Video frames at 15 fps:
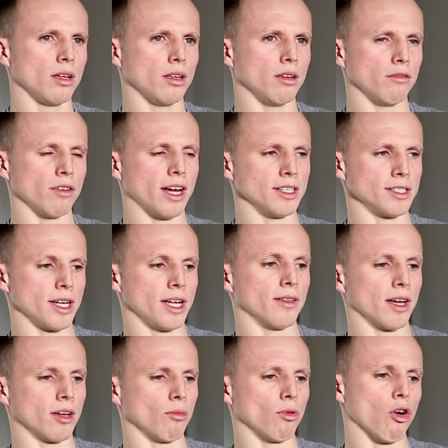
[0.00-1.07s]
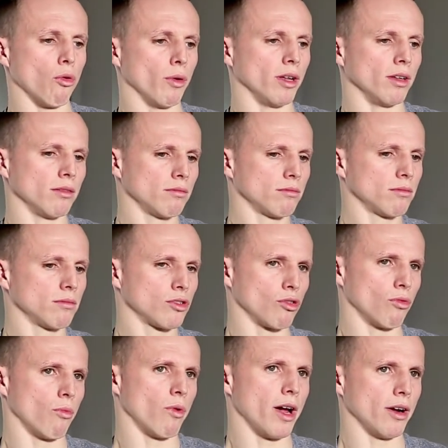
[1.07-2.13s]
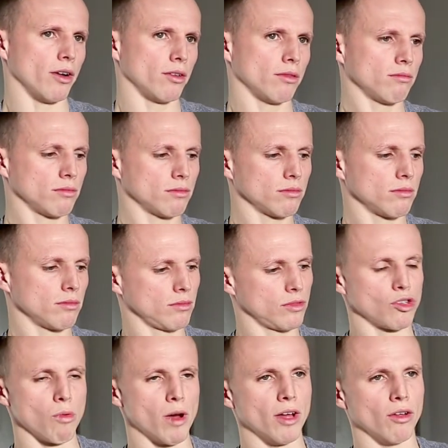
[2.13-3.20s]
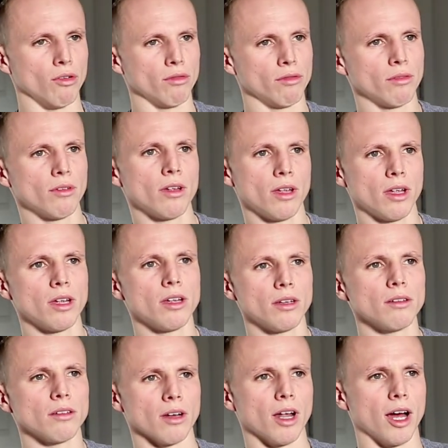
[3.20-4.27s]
If I say like I'm going somewhere at 12, then